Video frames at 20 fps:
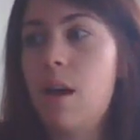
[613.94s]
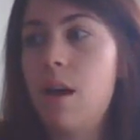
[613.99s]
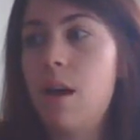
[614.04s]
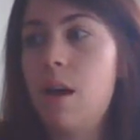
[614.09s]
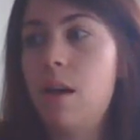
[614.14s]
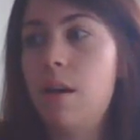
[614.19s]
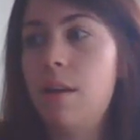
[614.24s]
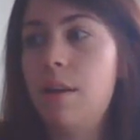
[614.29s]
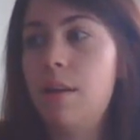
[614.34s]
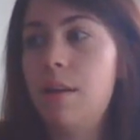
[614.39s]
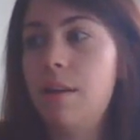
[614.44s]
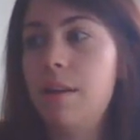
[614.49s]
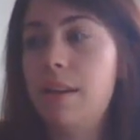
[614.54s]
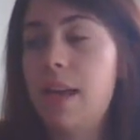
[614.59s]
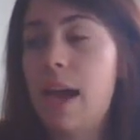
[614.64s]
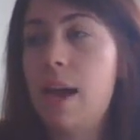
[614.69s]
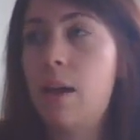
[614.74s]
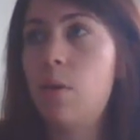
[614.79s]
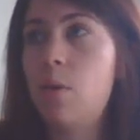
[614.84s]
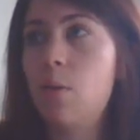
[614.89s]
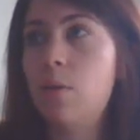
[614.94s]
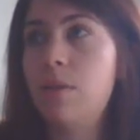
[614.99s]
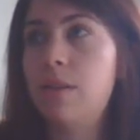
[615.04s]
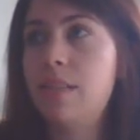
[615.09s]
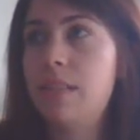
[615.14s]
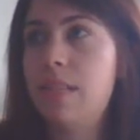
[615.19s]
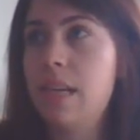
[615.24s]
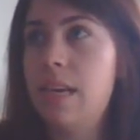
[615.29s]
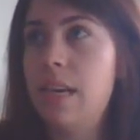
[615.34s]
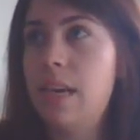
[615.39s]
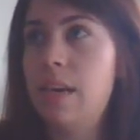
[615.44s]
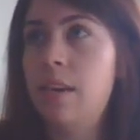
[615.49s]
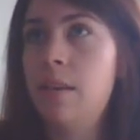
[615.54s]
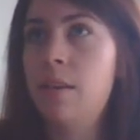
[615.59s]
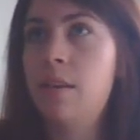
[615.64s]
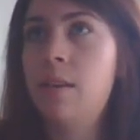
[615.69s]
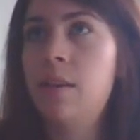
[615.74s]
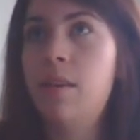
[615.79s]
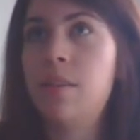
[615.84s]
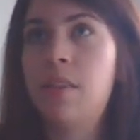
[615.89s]
uh, got a hold of
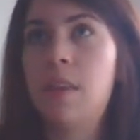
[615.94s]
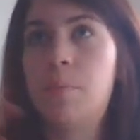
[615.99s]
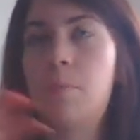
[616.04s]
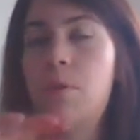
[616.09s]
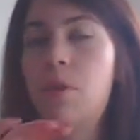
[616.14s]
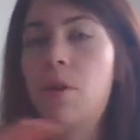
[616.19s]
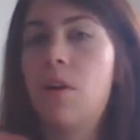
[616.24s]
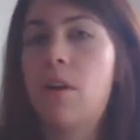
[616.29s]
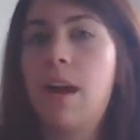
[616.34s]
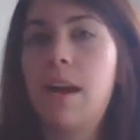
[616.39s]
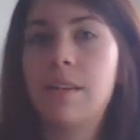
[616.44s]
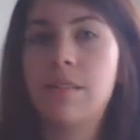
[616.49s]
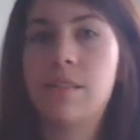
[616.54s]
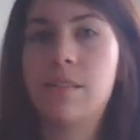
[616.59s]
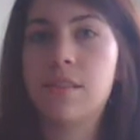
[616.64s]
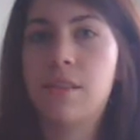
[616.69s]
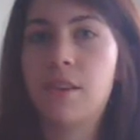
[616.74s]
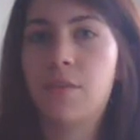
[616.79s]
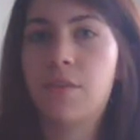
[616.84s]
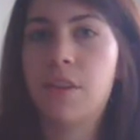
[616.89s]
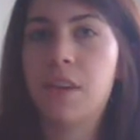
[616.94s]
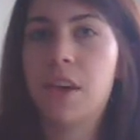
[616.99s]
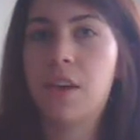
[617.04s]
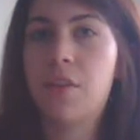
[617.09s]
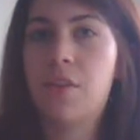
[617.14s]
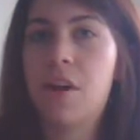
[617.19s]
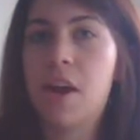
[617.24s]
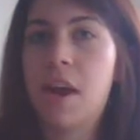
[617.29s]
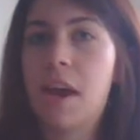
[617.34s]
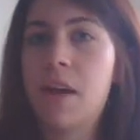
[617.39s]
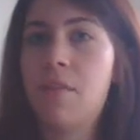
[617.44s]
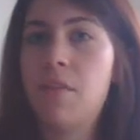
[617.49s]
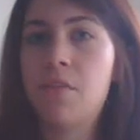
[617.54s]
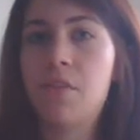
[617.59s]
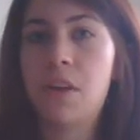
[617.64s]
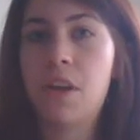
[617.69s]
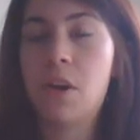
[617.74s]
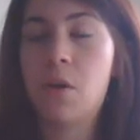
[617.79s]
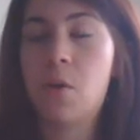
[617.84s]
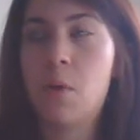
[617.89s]
Dee. They put all kinds of stuff together. I have
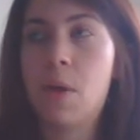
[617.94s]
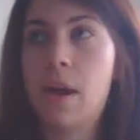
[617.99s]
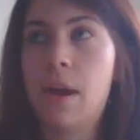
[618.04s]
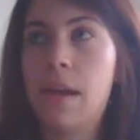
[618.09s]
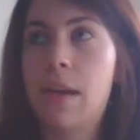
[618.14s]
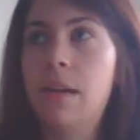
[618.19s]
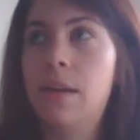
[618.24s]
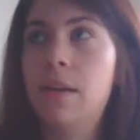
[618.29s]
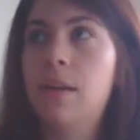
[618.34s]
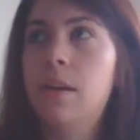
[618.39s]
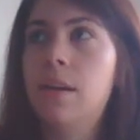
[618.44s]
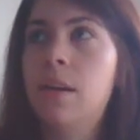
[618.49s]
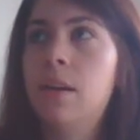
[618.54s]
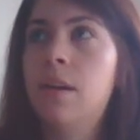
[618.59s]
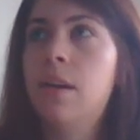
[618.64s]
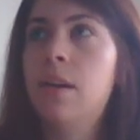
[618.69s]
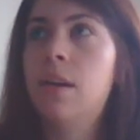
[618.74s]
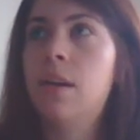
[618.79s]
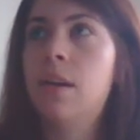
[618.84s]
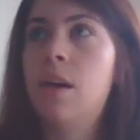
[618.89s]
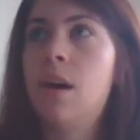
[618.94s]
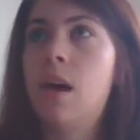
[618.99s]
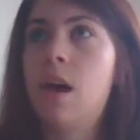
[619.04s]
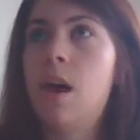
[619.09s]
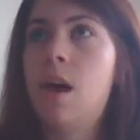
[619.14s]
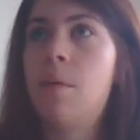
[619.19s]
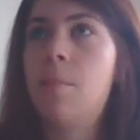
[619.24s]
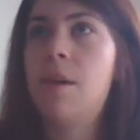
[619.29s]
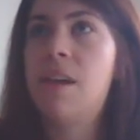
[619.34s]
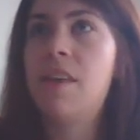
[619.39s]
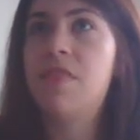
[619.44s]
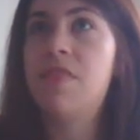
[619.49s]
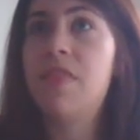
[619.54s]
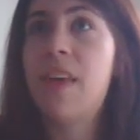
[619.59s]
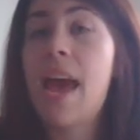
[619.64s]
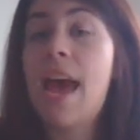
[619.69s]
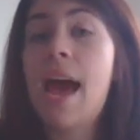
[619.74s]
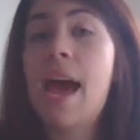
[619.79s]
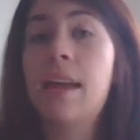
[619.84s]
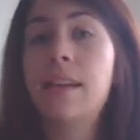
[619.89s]
a video on it. Um, and
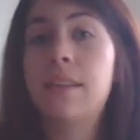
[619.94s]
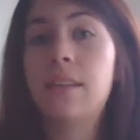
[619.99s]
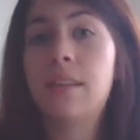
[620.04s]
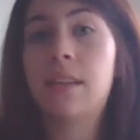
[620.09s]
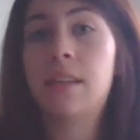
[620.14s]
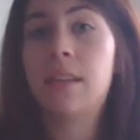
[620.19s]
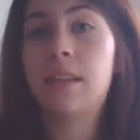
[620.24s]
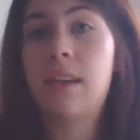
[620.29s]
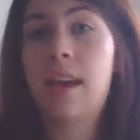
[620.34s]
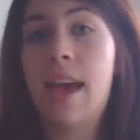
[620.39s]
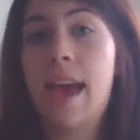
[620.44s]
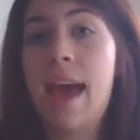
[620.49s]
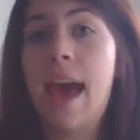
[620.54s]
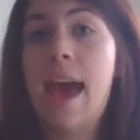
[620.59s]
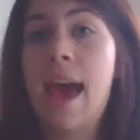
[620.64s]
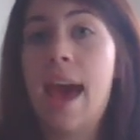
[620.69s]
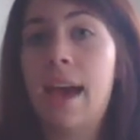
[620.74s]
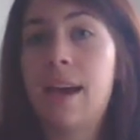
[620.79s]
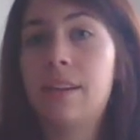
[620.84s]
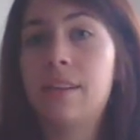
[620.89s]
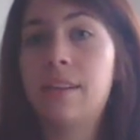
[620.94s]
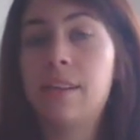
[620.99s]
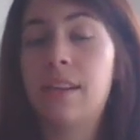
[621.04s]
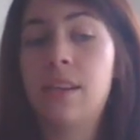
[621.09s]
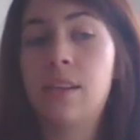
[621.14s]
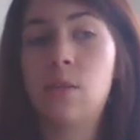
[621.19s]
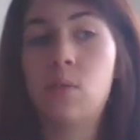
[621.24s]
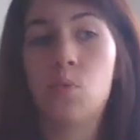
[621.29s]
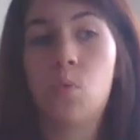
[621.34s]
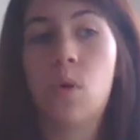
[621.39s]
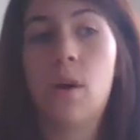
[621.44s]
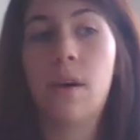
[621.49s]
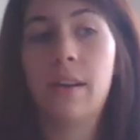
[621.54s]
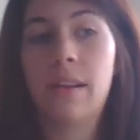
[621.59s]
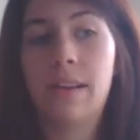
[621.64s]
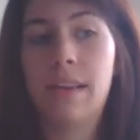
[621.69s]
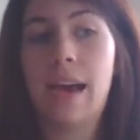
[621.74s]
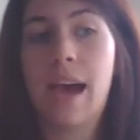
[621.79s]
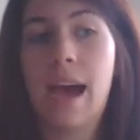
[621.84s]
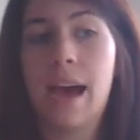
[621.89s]
that act is
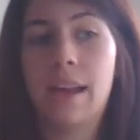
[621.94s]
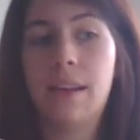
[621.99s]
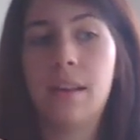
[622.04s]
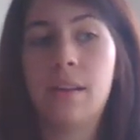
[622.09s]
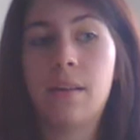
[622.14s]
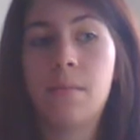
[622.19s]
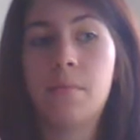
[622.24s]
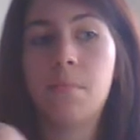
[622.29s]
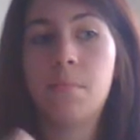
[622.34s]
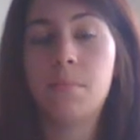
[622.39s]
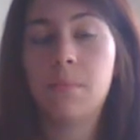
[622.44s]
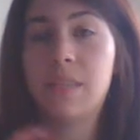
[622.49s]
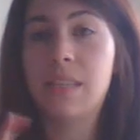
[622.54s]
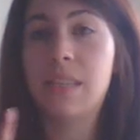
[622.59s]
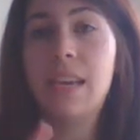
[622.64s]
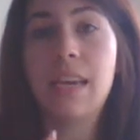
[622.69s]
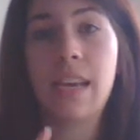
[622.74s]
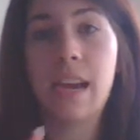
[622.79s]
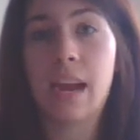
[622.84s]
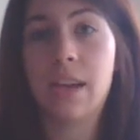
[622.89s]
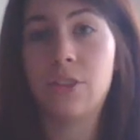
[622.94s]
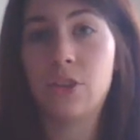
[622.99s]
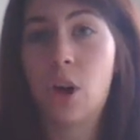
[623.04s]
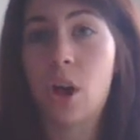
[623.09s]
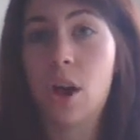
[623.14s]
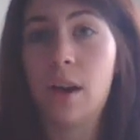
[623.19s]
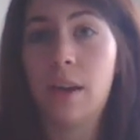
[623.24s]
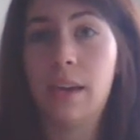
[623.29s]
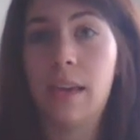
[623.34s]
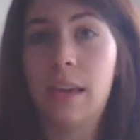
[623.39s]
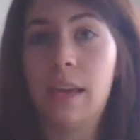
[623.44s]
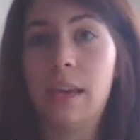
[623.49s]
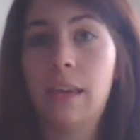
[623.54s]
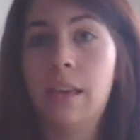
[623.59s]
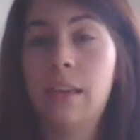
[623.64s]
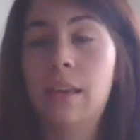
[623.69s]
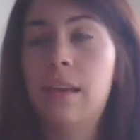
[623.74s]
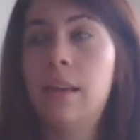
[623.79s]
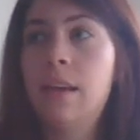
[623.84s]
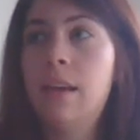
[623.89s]
what got Dee and I talking.
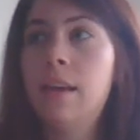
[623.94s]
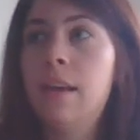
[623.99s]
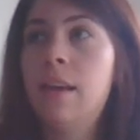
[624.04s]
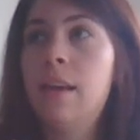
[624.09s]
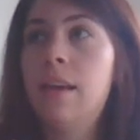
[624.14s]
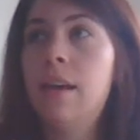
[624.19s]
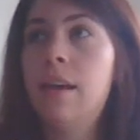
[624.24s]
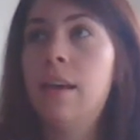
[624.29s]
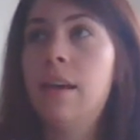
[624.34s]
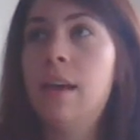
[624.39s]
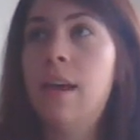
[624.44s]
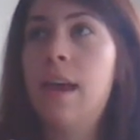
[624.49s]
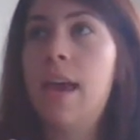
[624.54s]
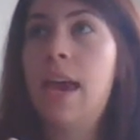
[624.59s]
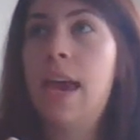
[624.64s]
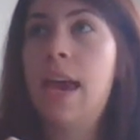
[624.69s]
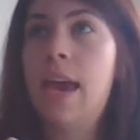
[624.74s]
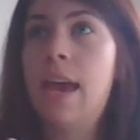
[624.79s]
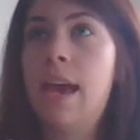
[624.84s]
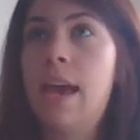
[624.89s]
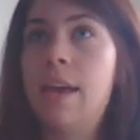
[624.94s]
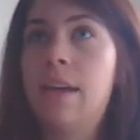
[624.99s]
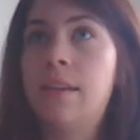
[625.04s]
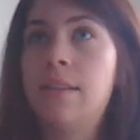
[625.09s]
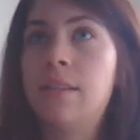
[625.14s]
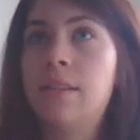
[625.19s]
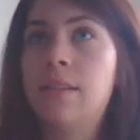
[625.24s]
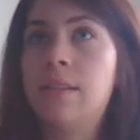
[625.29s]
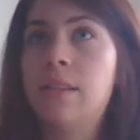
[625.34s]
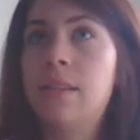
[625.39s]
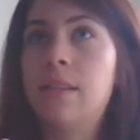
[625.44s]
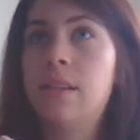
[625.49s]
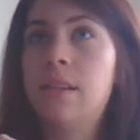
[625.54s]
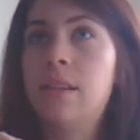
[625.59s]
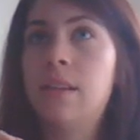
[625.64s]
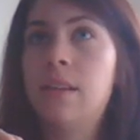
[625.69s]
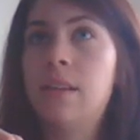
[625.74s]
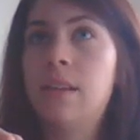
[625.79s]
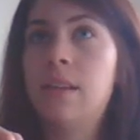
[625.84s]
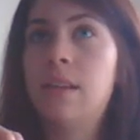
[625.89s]
And
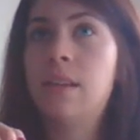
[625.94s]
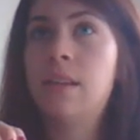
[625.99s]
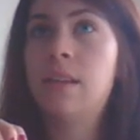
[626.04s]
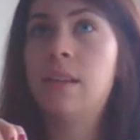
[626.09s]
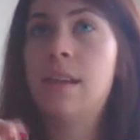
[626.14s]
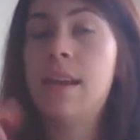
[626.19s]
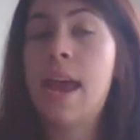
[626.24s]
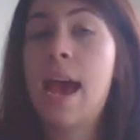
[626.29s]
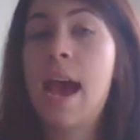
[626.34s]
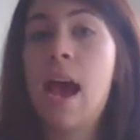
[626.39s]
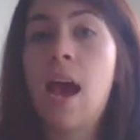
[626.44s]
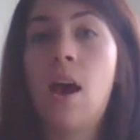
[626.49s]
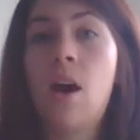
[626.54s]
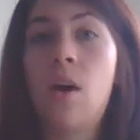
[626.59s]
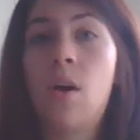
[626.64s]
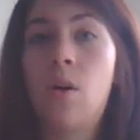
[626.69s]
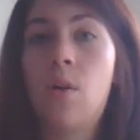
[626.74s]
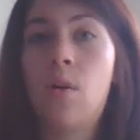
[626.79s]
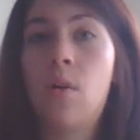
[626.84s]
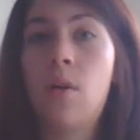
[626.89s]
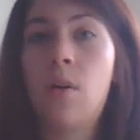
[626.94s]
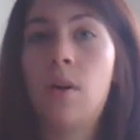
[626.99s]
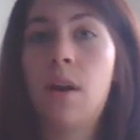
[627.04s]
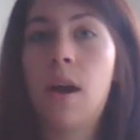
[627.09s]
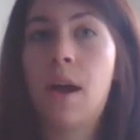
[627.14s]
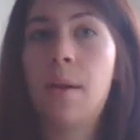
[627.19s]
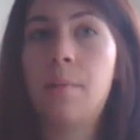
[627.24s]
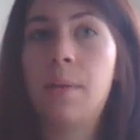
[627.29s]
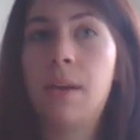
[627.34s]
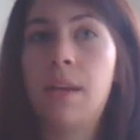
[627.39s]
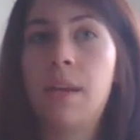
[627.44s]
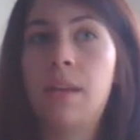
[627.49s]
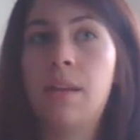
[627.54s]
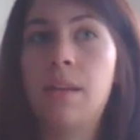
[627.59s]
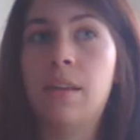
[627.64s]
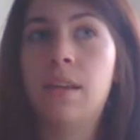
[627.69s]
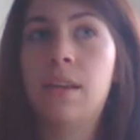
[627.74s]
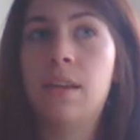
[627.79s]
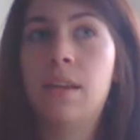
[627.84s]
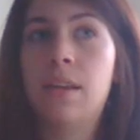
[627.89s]
now, I
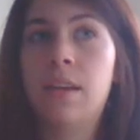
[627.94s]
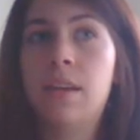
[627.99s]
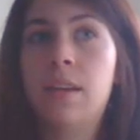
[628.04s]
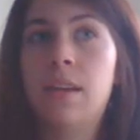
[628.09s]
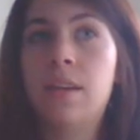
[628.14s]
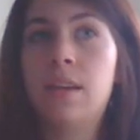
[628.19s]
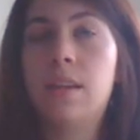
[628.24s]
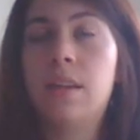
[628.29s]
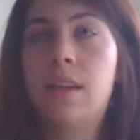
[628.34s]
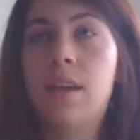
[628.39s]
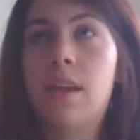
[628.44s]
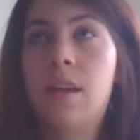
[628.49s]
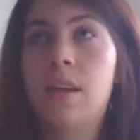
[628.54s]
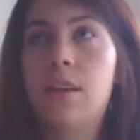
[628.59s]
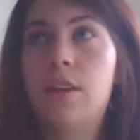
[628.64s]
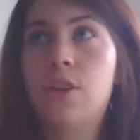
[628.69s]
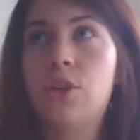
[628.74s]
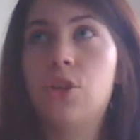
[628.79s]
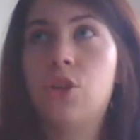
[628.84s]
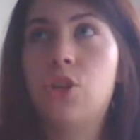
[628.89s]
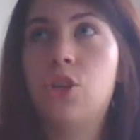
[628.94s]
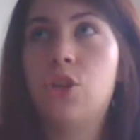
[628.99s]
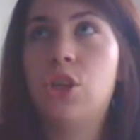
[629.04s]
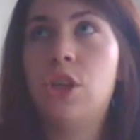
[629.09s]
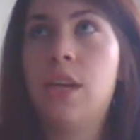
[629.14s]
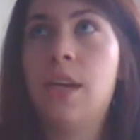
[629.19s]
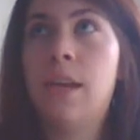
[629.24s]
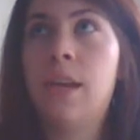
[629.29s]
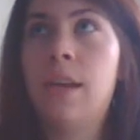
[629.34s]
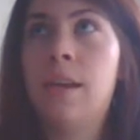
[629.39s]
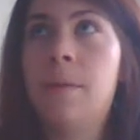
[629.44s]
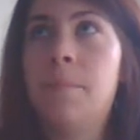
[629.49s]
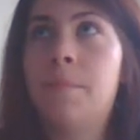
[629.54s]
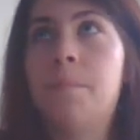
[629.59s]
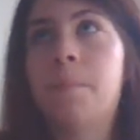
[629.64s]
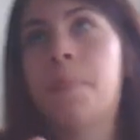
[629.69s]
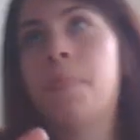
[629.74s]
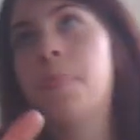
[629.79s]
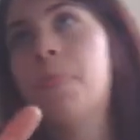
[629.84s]
mean, she